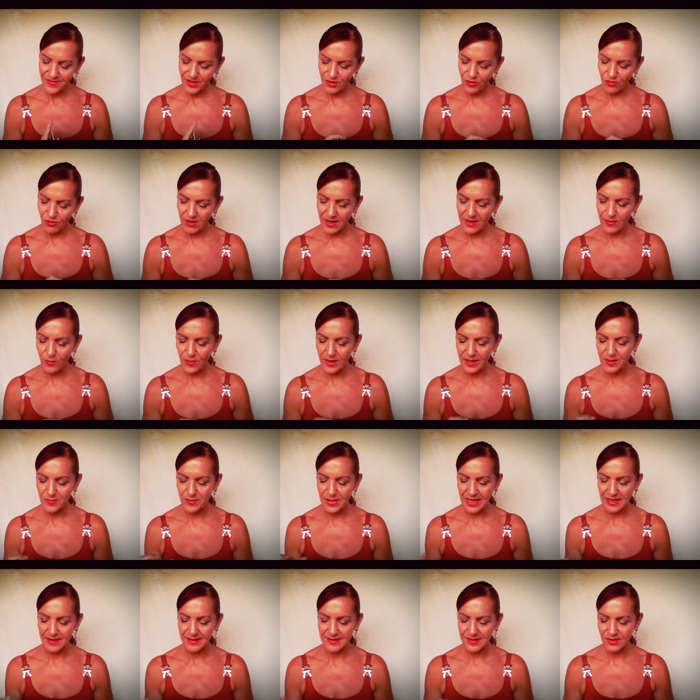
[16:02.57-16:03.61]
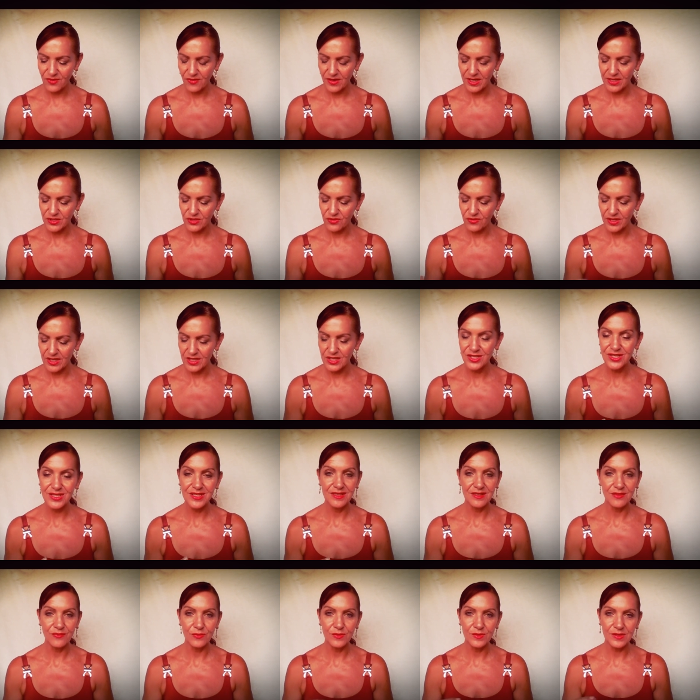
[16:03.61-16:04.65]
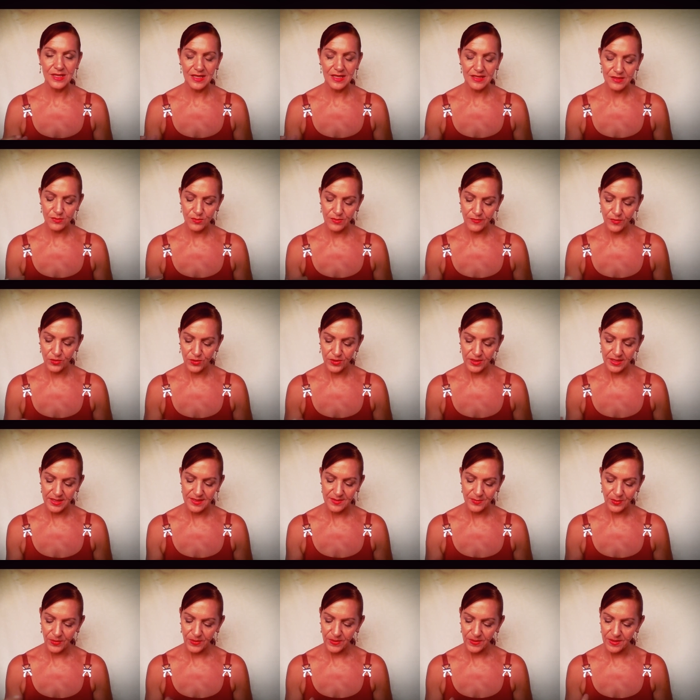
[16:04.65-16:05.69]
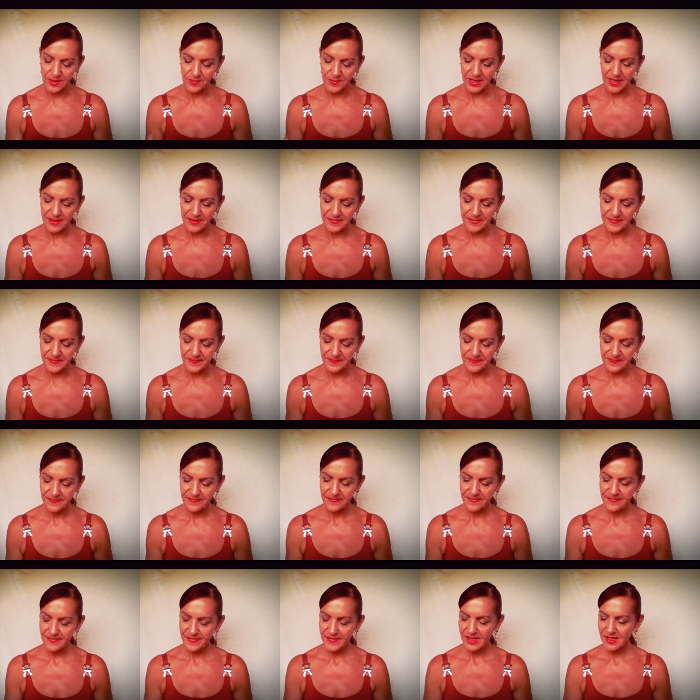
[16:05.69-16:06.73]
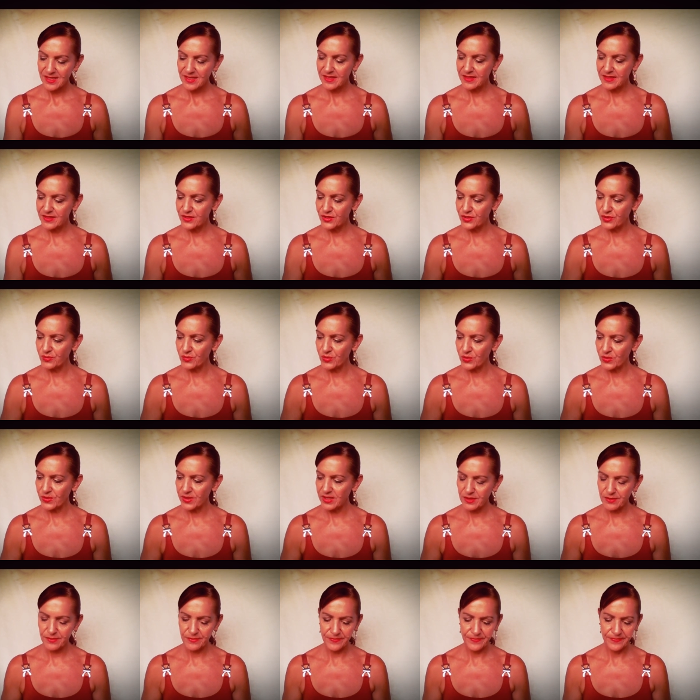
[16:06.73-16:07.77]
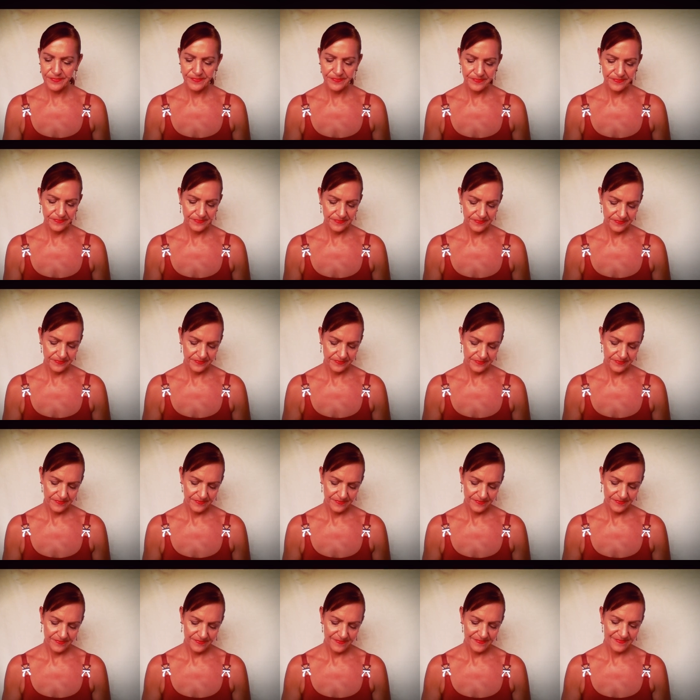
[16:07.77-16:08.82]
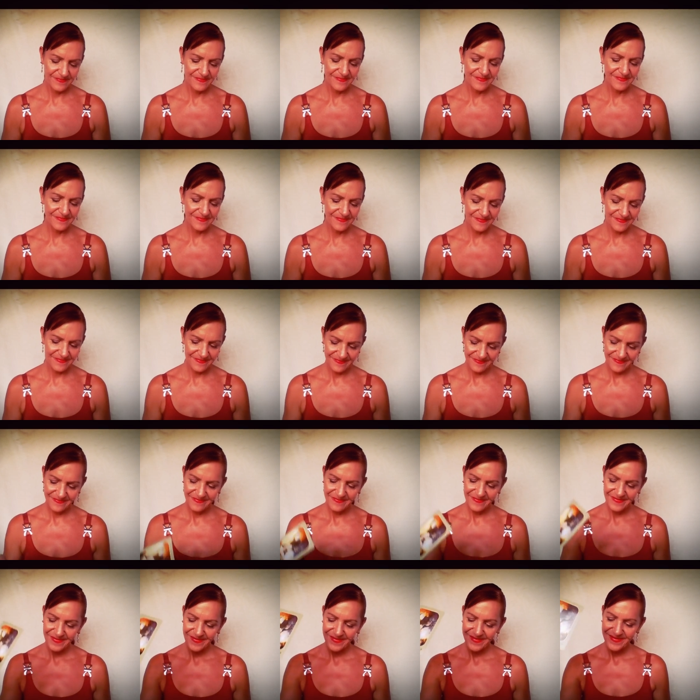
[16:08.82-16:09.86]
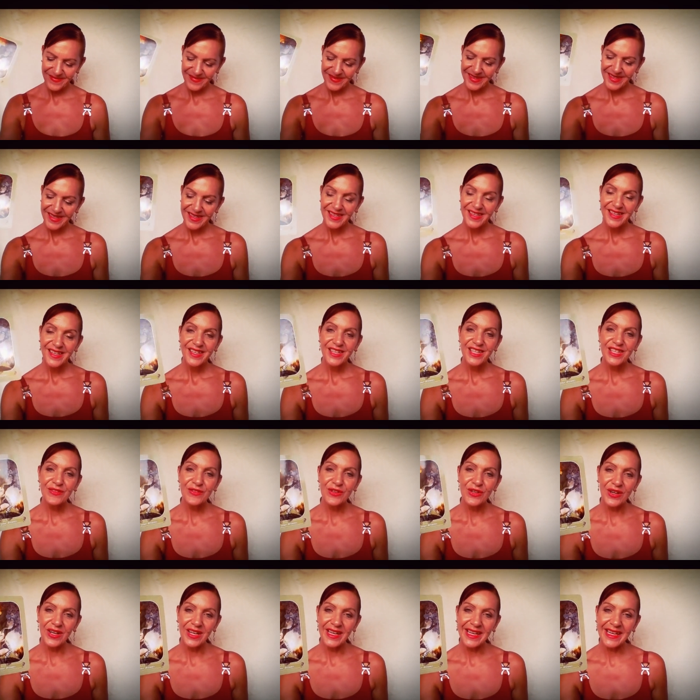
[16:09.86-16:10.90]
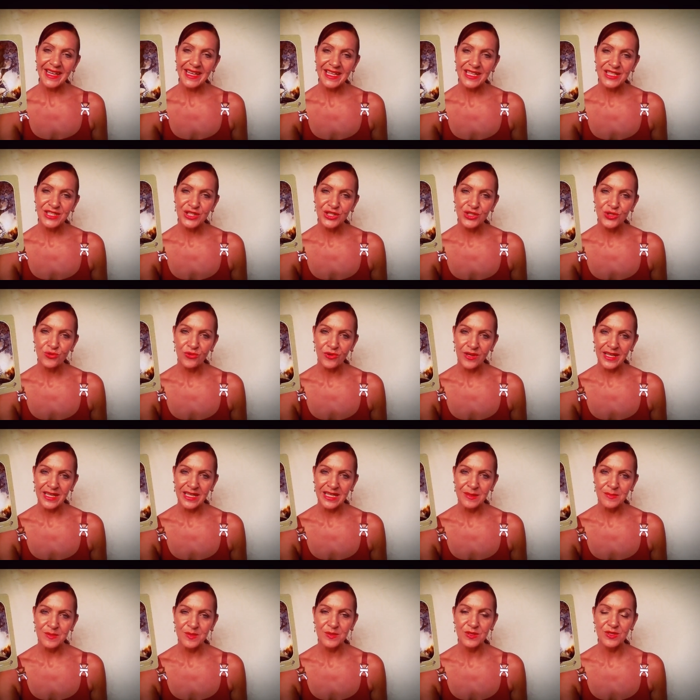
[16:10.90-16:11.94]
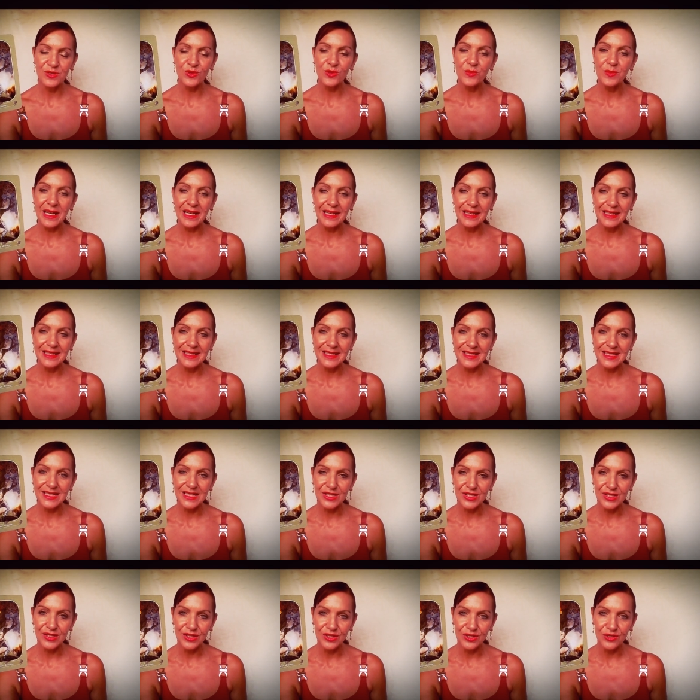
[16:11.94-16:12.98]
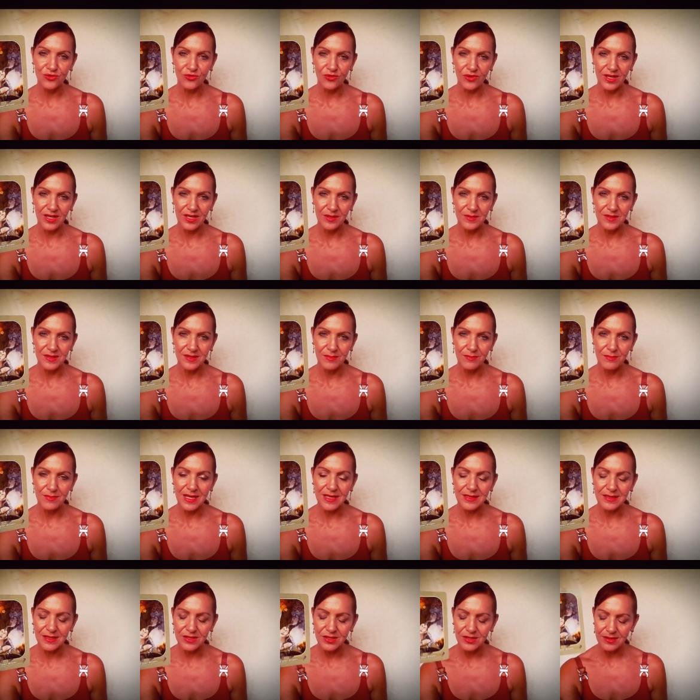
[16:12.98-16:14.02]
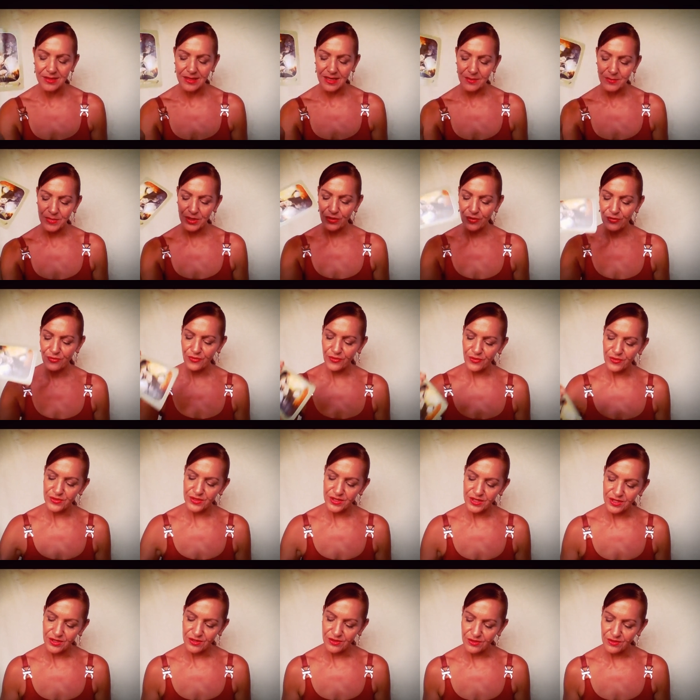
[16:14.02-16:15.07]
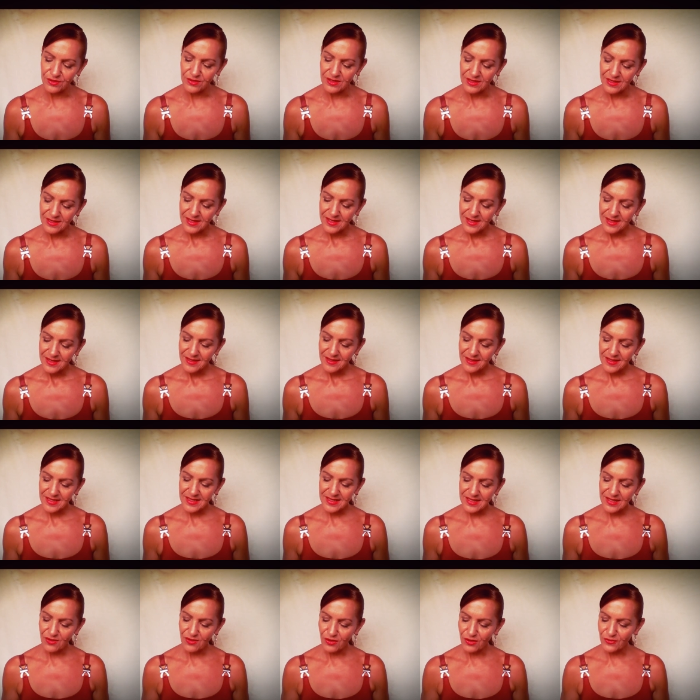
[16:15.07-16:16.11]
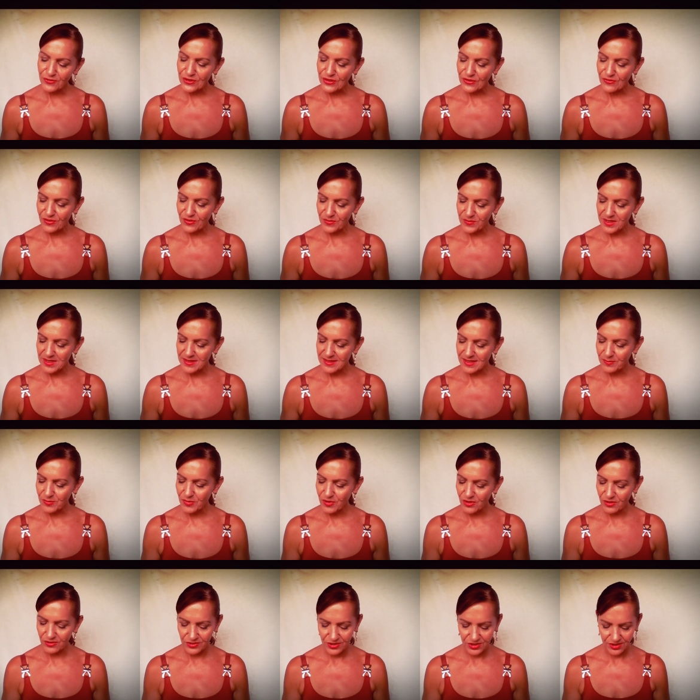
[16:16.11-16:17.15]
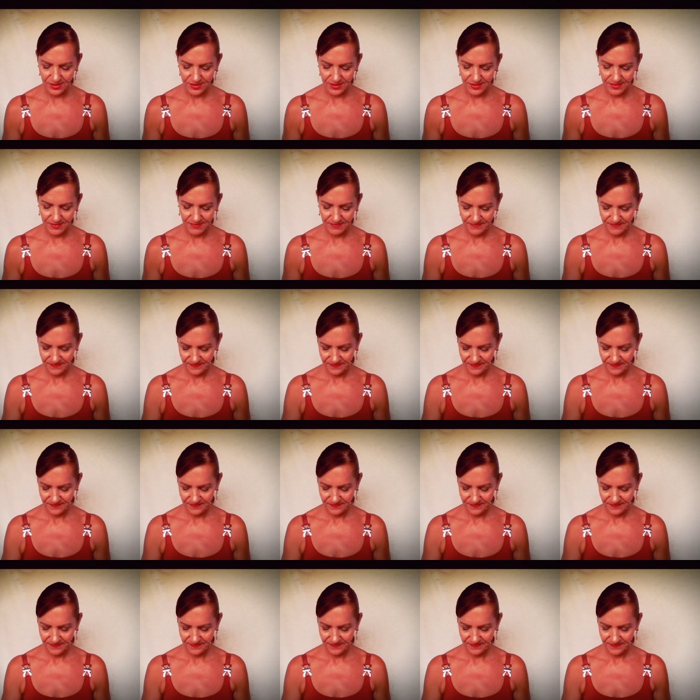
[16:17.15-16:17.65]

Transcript: great way to balance and ground your energies, as we've already spoken about. There's two more here. Mm. You've got heed your dreams, which is all about listening to your dreams, the messages coming through to you, because they're often from your subconscious.